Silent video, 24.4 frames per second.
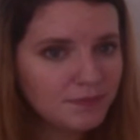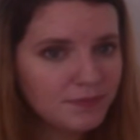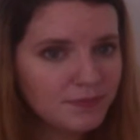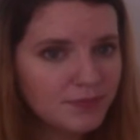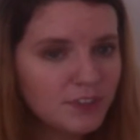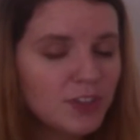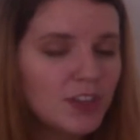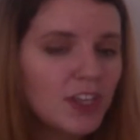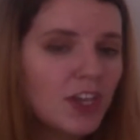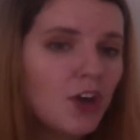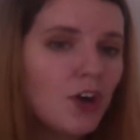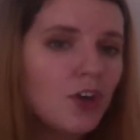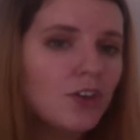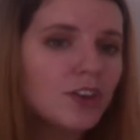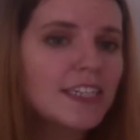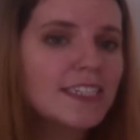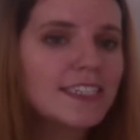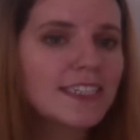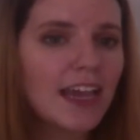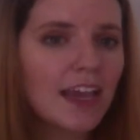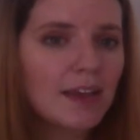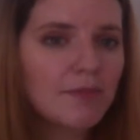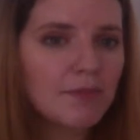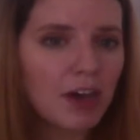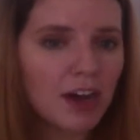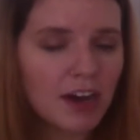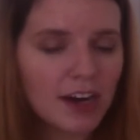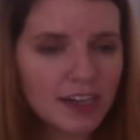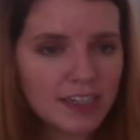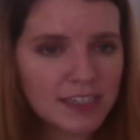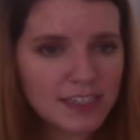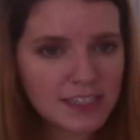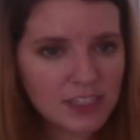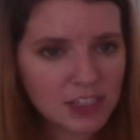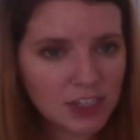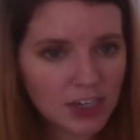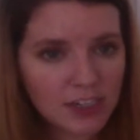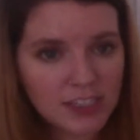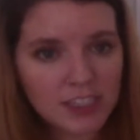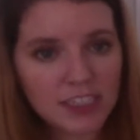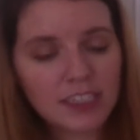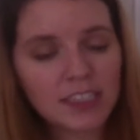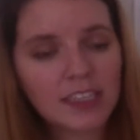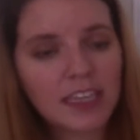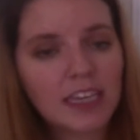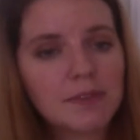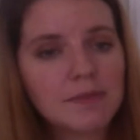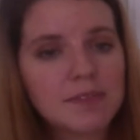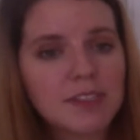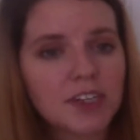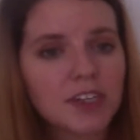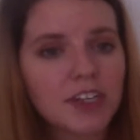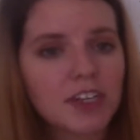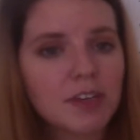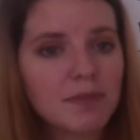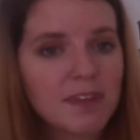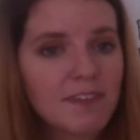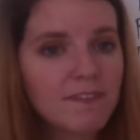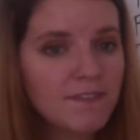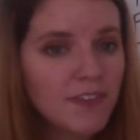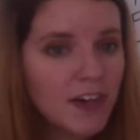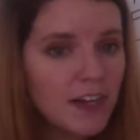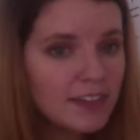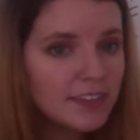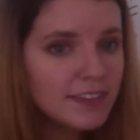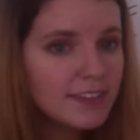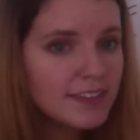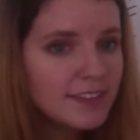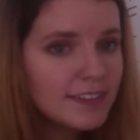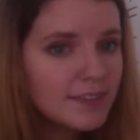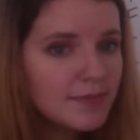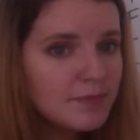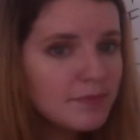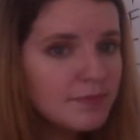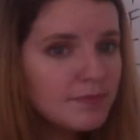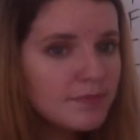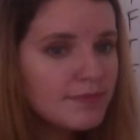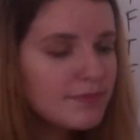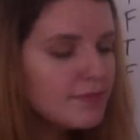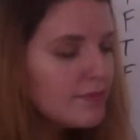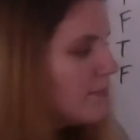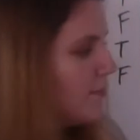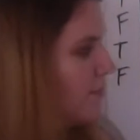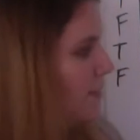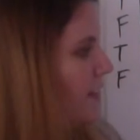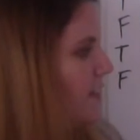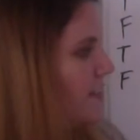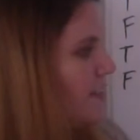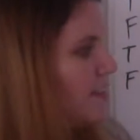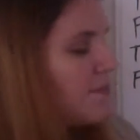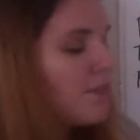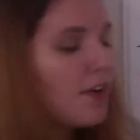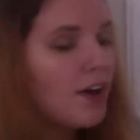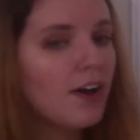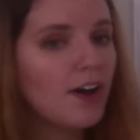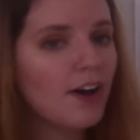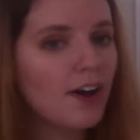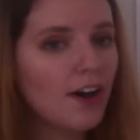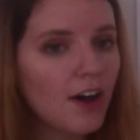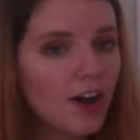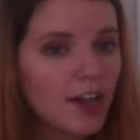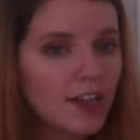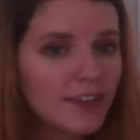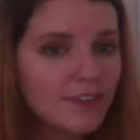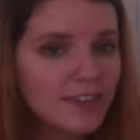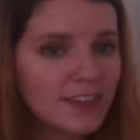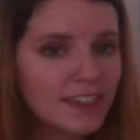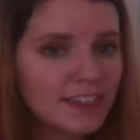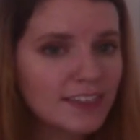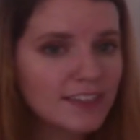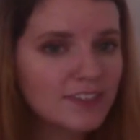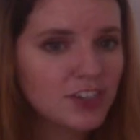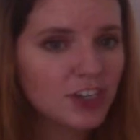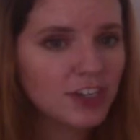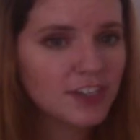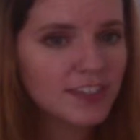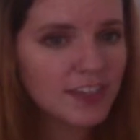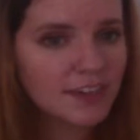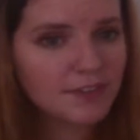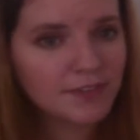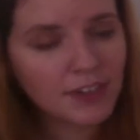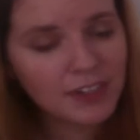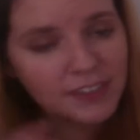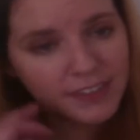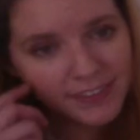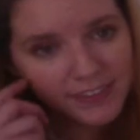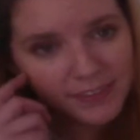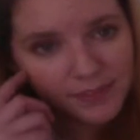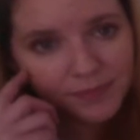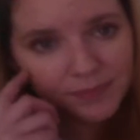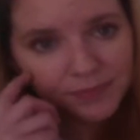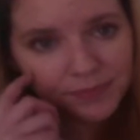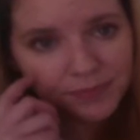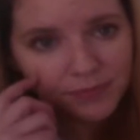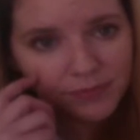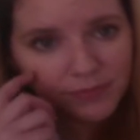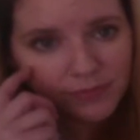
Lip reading: So the only time our disjunction claims are going to be false is if all of the disjuncts are false.